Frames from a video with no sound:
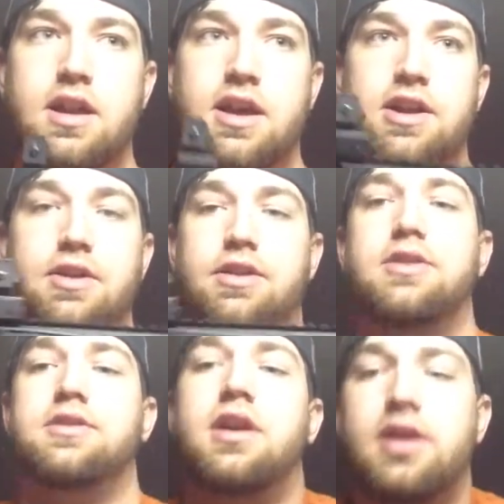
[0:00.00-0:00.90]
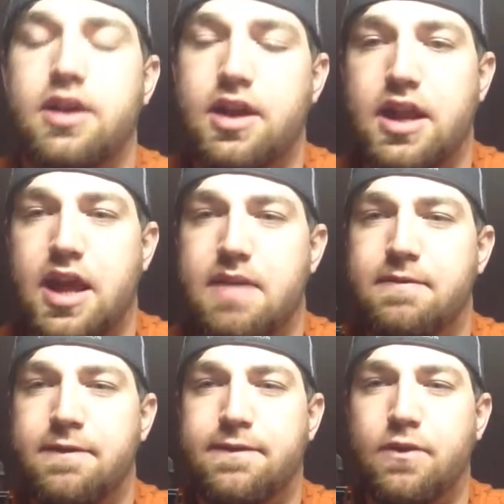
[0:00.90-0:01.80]
Now I know there's an
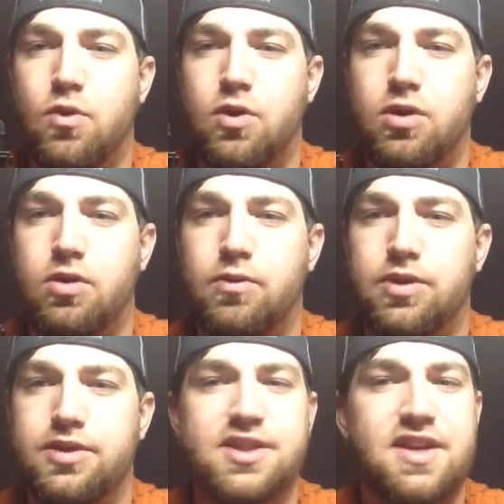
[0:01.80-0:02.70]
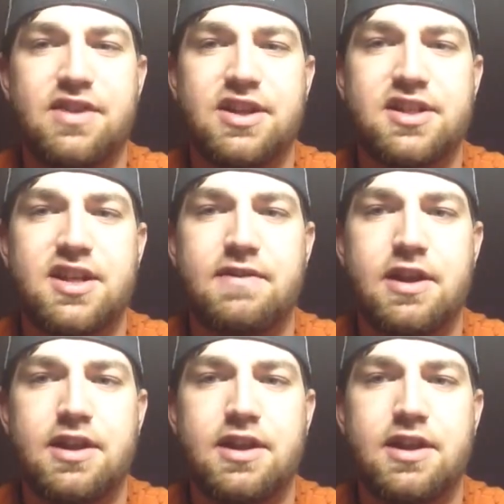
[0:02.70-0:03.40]
MK177,